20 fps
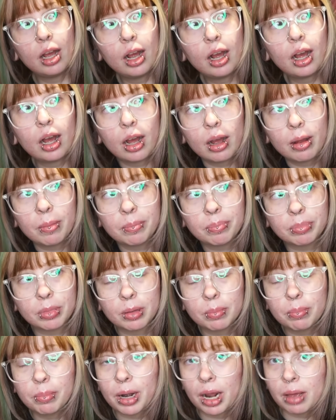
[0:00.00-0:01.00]

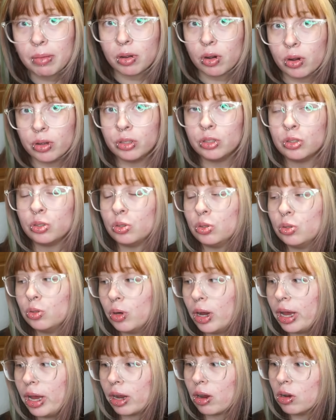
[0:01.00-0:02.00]
but I'm going
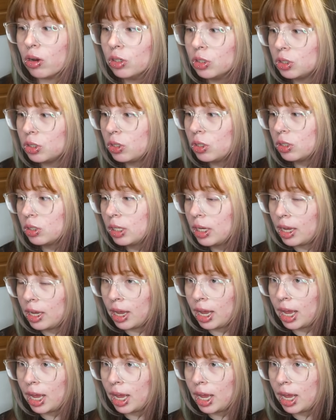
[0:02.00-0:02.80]
to a concert,